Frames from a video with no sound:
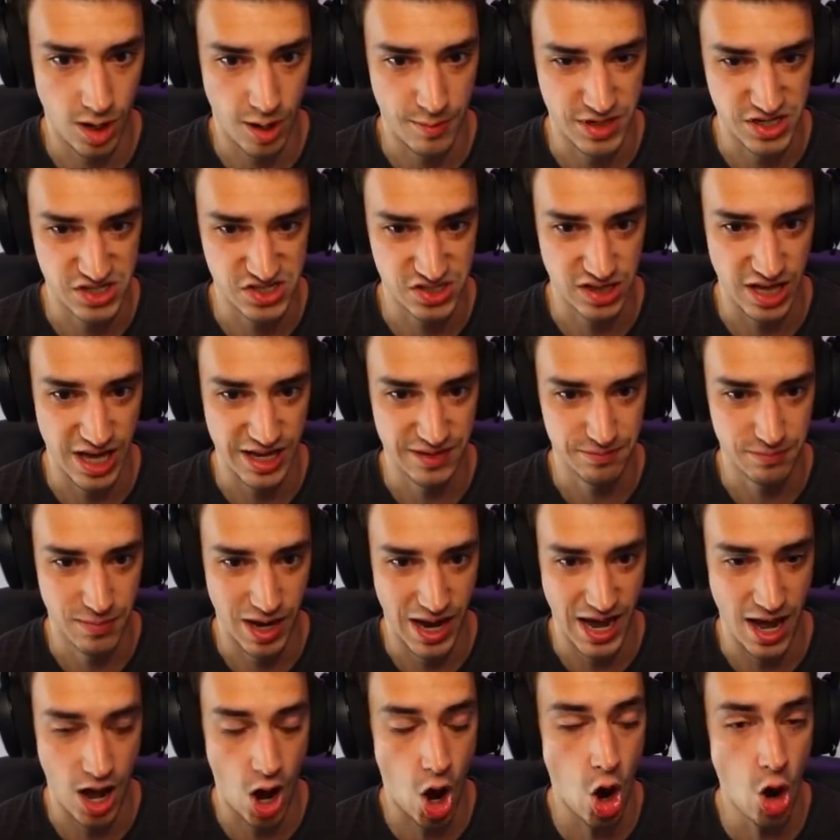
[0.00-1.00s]
I'm gonna sled.
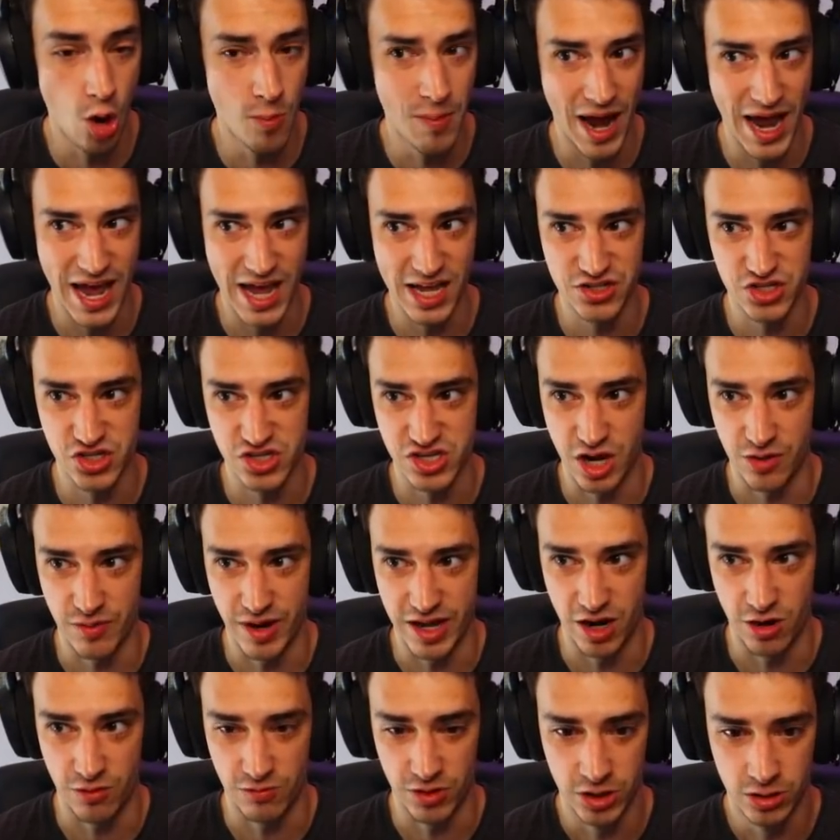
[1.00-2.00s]
My head just got
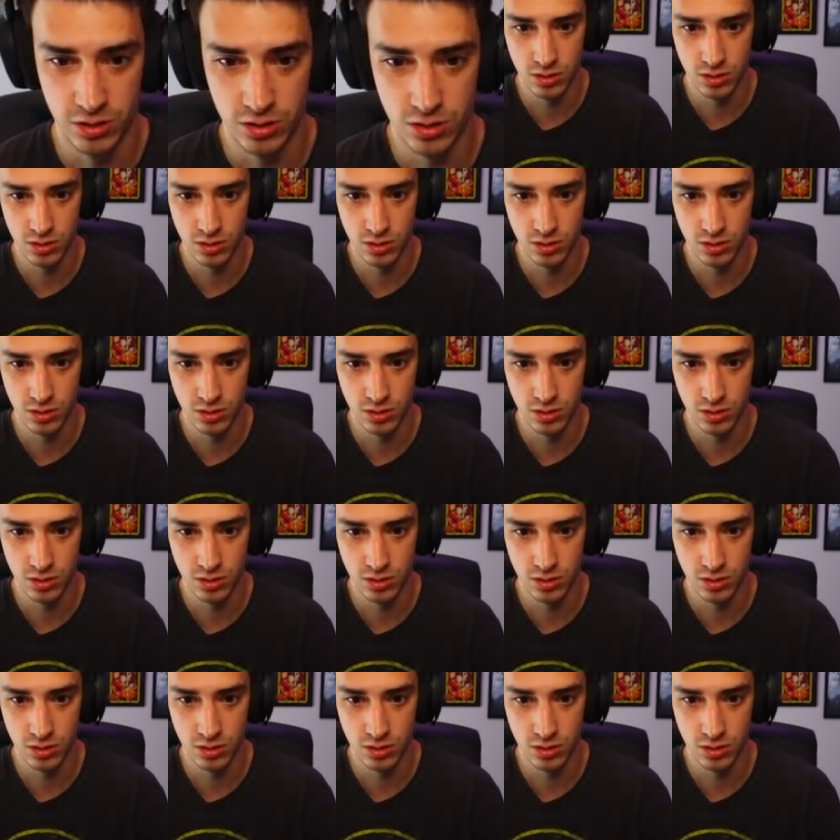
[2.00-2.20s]
ran over.